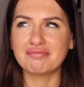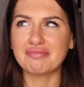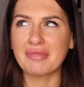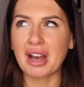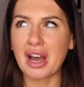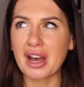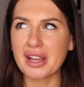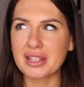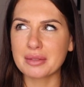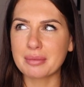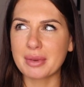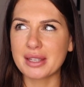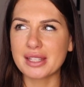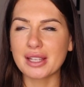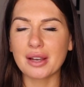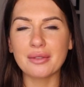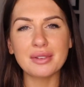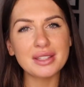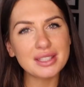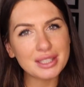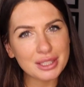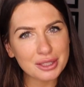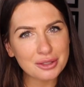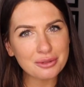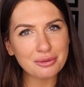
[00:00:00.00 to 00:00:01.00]
ask myself,
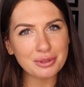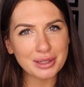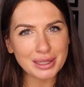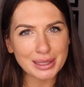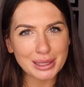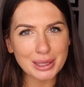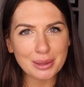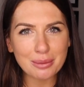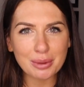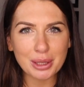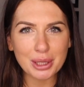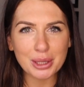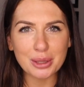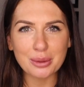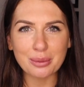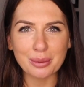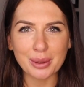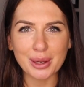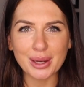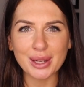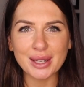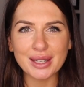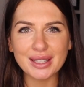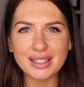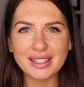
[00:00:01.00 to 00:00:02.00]
is this really what you
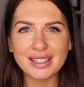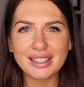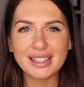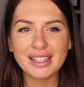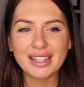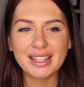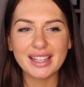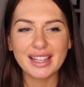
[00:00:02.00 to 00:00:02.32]
want?